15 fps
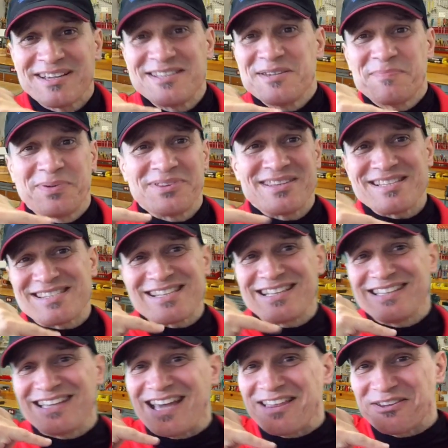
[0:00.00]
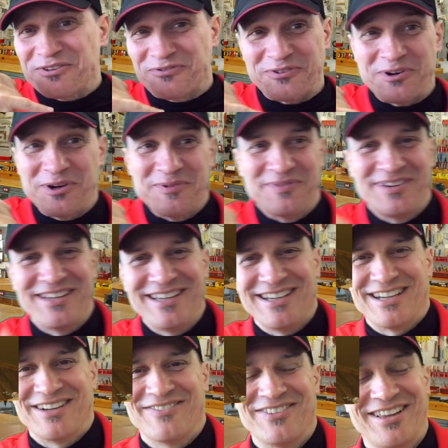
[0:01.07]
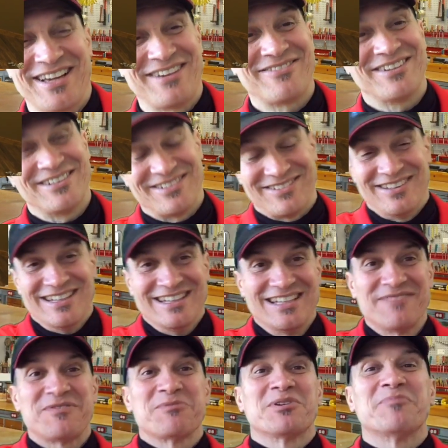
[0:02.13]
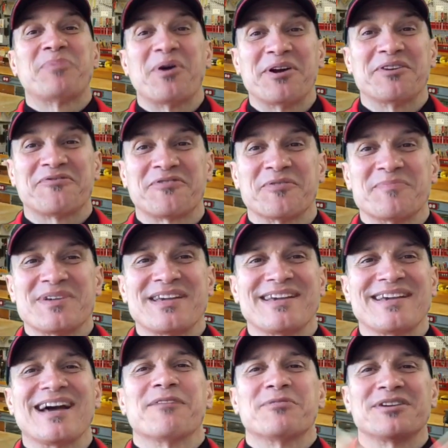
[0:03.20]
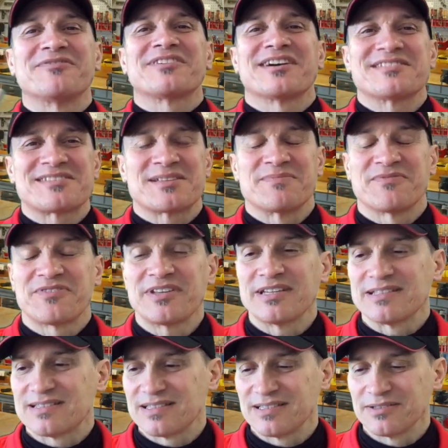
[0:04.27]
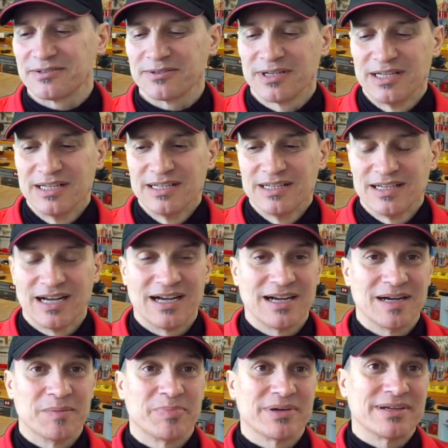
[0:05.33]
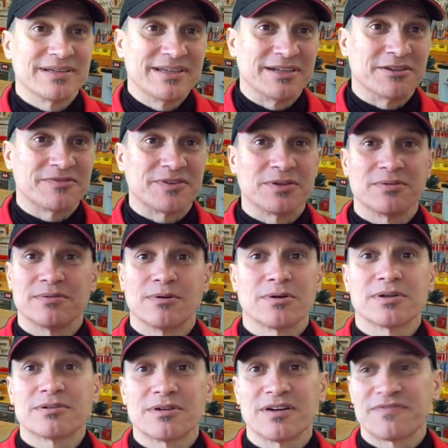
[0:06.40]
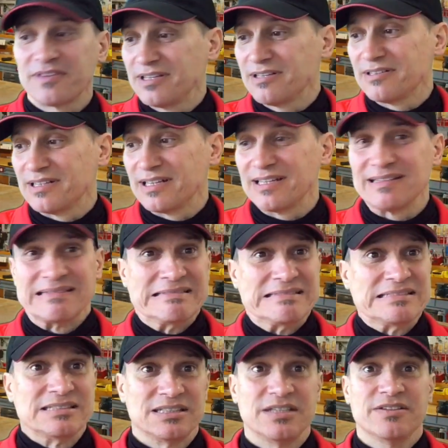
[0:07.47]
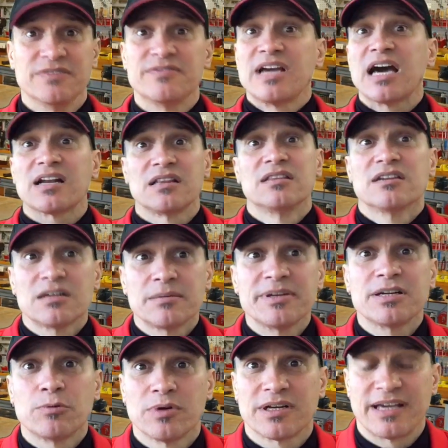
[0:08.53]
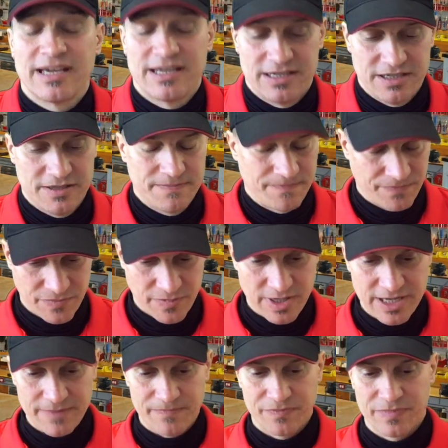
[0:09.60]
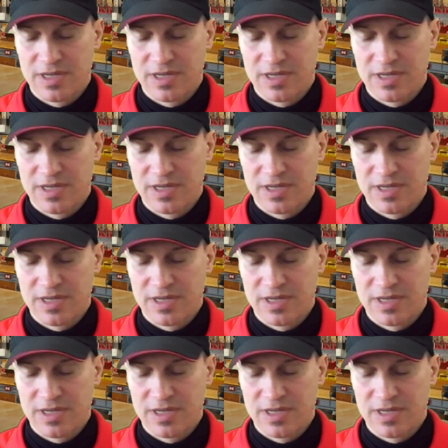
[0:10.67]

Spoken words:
Can you put this thing together for me? I'm like, well, if you would have bought it for me, I would have custom fit it to you. But, you know, if you ordered off the internet, you've got a little bit of work ahead of you, right?